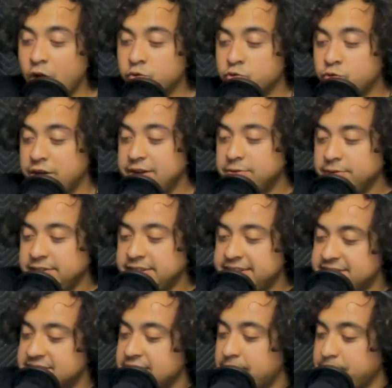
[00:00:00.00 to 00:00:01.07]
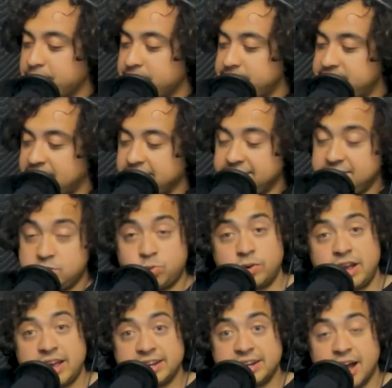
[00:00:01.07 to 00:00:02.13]
Re release numbers, at least
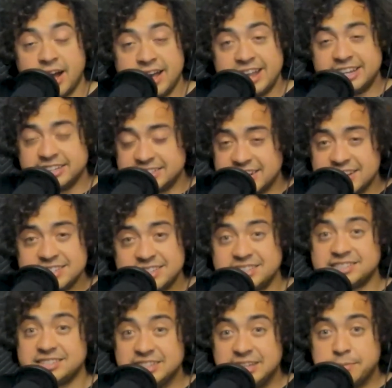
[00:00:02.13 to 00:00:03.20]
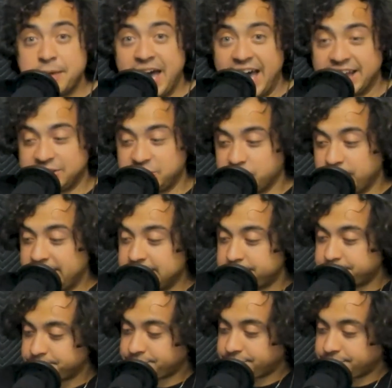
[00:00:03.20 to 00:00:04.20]
what I got, and it doesn't seem accurate